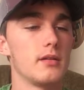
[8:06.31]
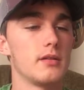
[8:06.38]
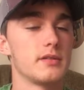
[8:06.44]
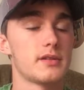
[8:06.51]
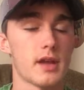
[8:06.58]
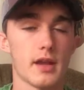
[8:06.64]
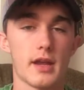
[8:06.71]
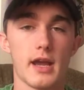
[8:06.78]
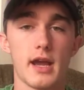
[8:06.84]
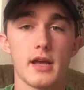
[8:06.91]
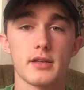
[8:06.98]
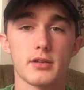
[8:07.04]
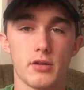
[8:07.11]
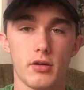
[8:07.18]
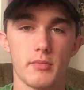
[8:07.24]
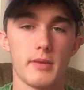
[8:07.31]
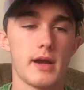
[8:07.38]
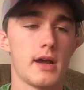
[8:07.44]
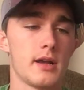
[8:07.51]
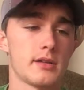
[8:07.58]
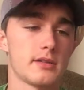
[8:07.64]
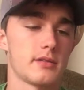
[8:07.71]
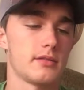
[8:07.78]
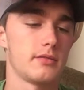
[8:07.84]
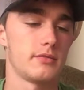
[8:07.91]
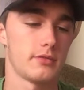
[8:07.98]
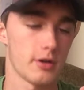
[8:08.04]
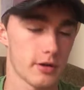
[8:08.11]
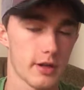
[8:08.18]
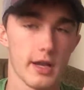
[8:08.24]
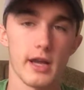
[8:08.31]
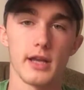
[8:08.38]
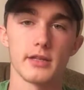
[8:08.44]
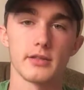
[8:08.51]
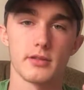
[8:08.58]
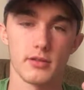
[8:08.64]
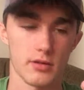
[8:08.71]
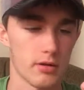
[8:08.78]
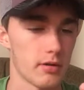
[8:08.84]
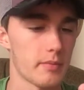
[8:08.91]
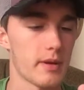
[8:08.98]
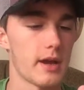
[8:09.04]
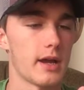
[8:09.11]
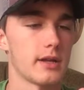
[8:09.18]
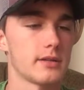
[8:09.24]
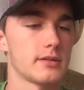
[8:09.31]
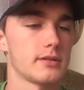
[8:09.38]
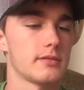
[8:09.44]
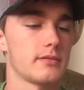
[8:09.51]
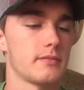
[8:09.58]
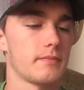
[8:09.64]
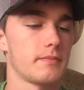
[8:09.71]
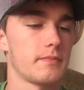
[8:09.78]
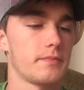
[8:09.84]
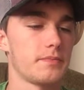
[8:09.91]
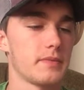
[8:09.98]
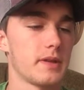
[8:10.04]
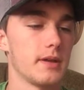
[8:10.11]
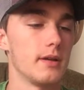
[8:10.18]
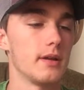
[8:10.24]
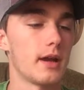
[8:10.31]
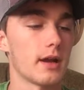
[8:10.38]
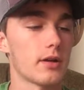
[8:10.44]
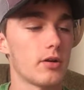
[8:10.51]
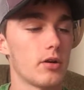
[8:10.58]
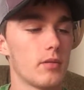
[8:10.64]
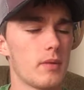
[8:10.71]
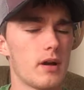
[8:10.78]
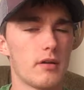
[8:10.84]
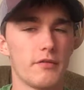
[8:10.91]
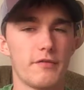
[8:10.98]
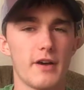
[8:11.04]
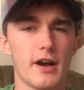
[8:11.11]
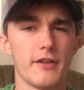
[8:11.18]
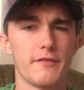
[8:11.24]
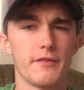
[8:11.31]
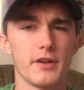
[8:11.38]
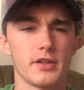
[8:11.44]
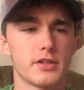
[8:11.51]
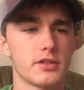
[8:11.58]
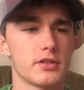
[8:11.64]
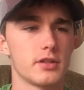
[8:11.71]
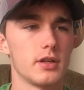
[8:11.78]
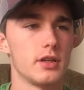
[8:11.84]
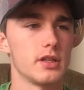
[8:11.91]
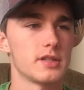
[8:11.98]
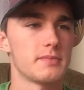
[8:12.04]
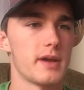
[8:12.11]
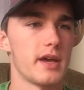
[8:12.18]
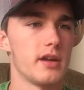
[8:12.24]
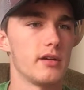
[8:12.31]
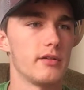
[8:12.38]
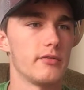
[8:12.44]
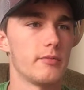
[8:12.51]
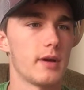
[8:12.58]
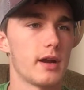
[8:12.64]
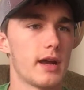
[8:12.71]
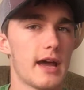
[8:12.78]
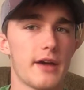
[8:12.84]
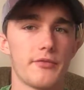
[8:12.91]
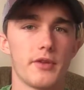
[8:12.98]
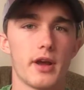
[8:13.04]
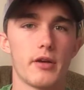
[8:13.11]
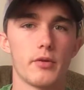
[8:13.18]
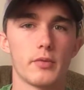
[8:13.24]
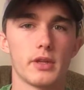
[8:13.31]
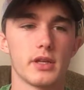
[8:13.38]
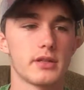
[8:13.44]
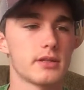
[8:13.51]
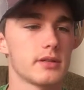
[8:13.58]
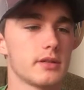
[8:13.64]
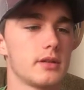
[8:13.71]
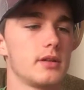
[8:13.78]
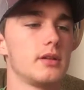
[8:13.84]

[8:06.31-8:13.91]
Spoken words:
Second cast caught a bass. Third cast caught a bass. And I caught about 5 fish in the span of about a half an hour with this.